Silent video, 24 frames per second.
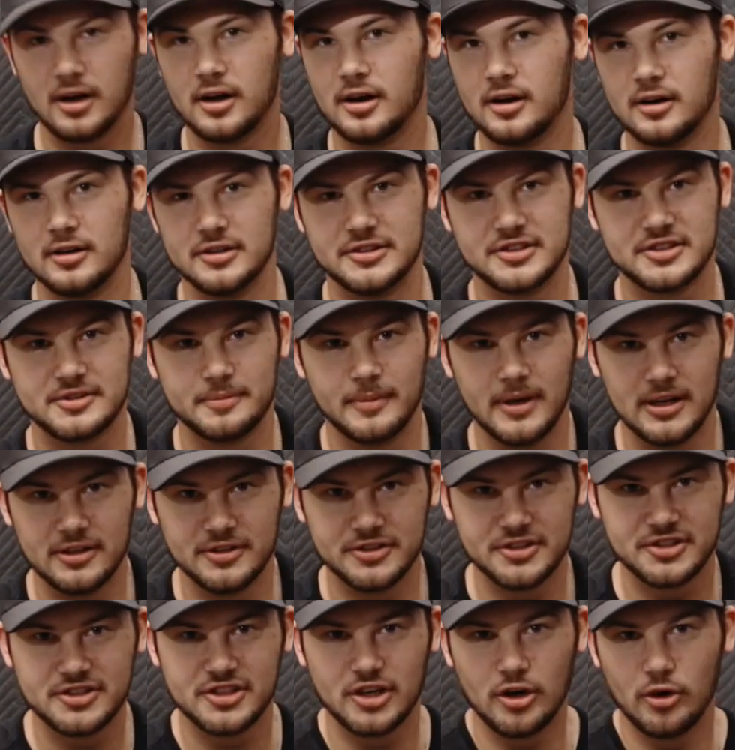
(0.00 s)
Oh, it
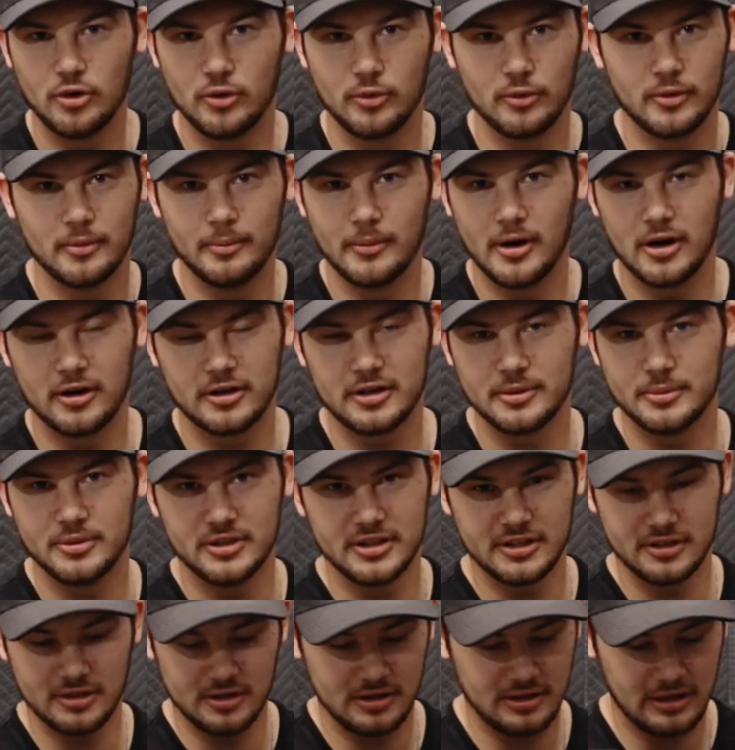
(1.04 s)
smells so
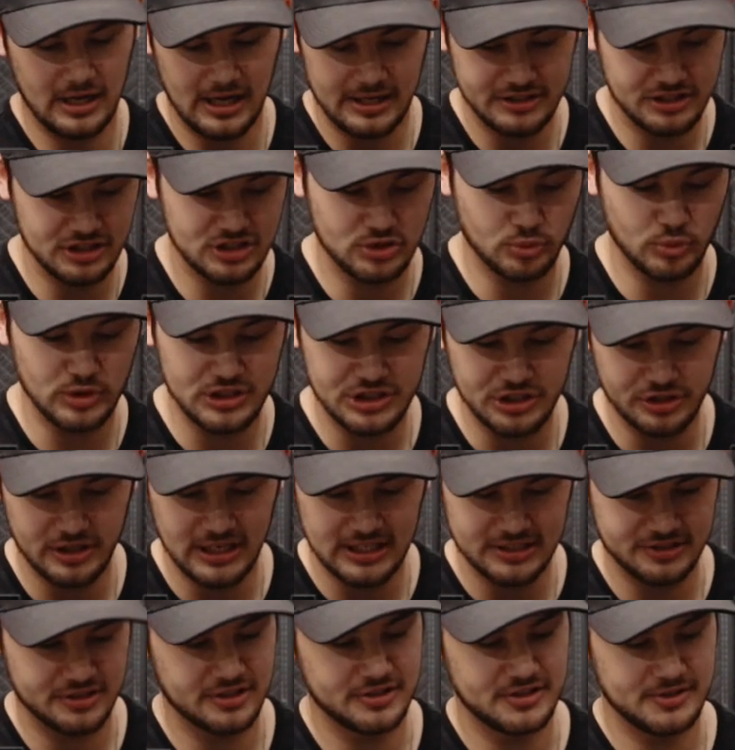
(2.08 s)
remarkably good. I just wish you
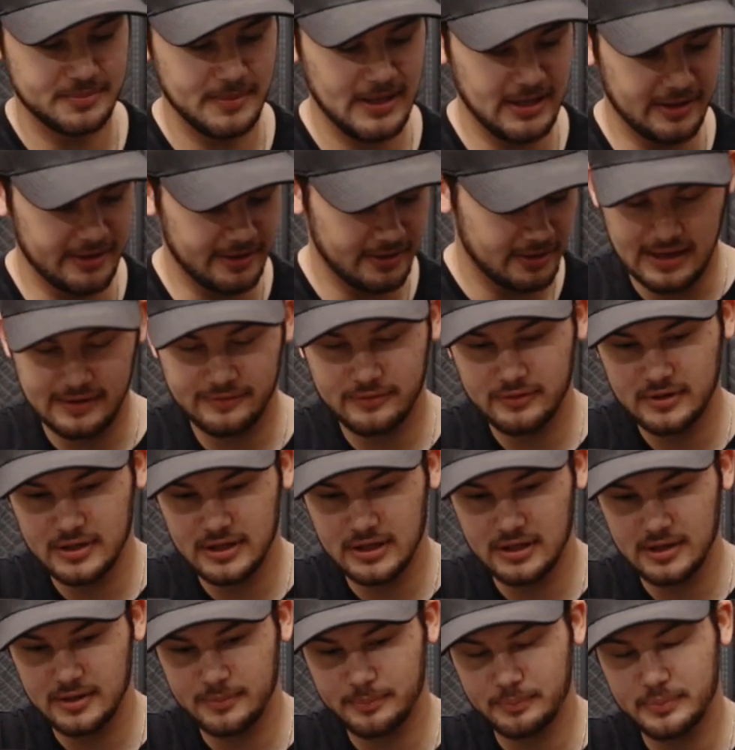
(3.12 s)
guys could smell it.
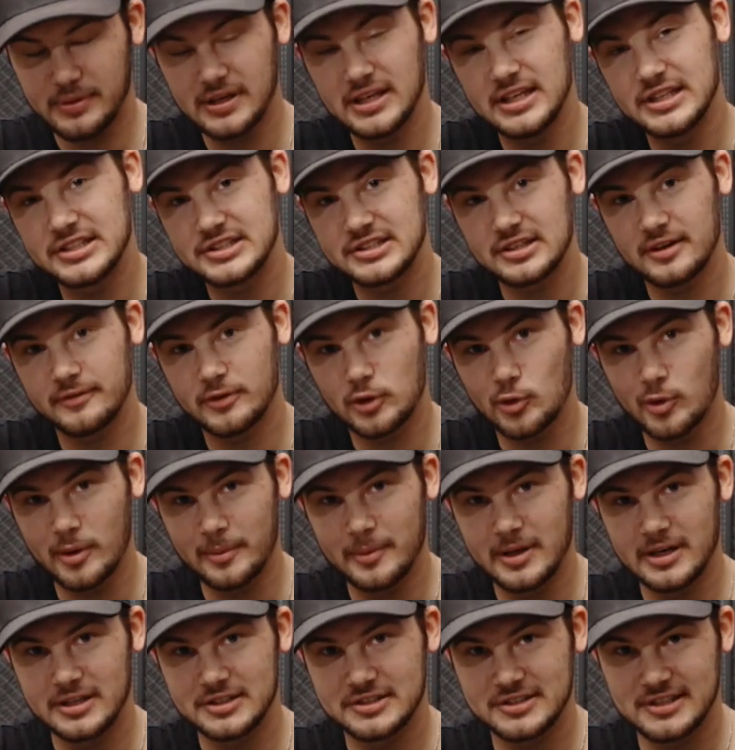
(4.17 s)
Every piece of
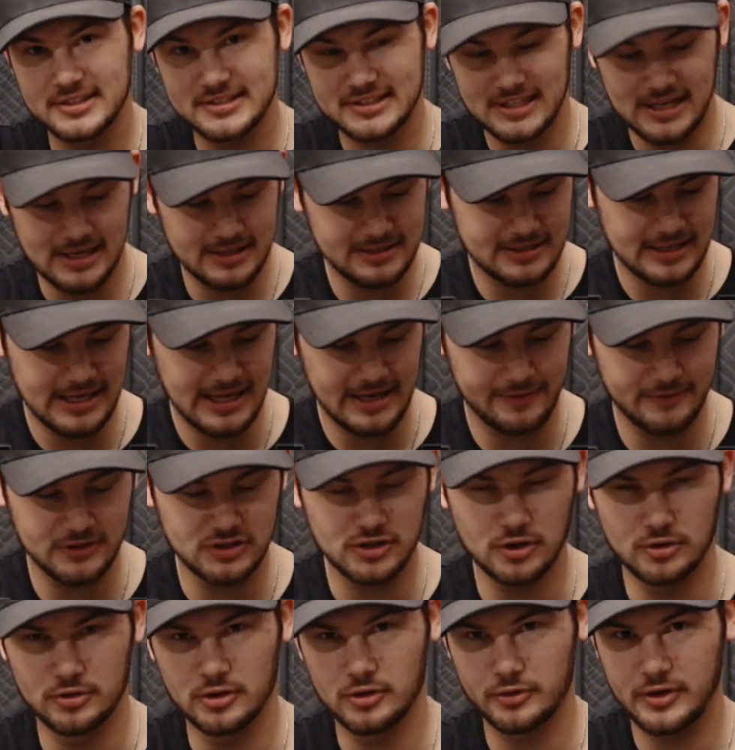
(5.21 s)
equipment is designed to have
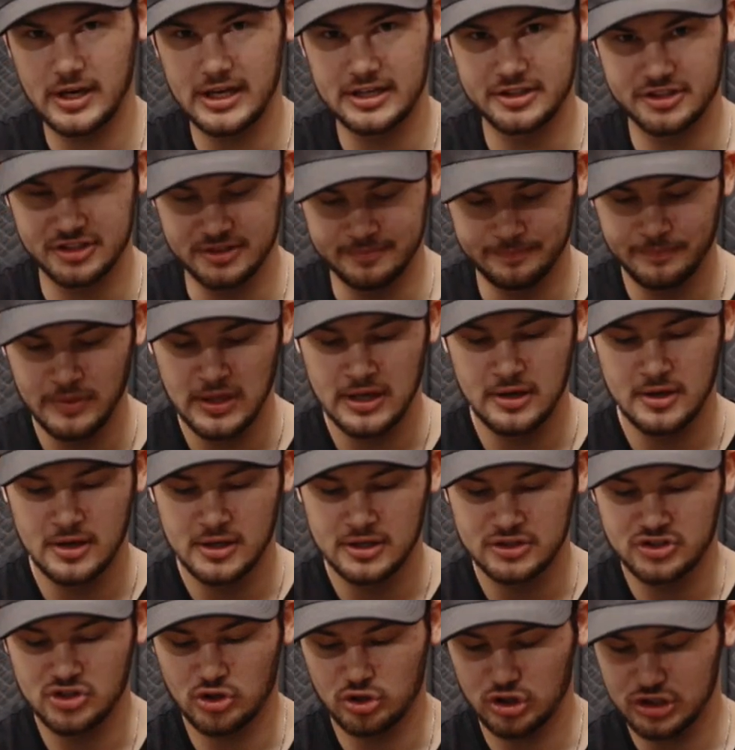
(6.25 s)
its own location.
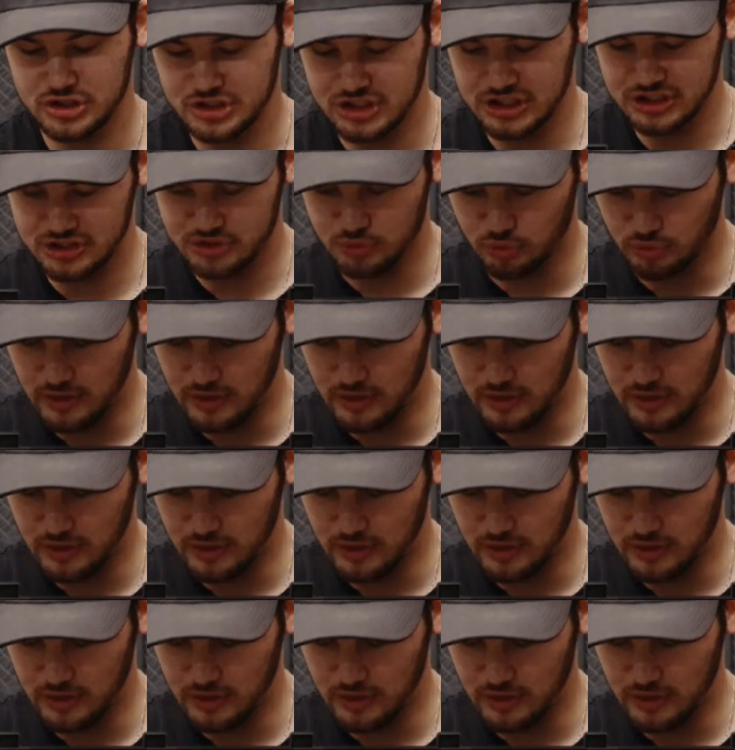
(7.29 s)
So let's just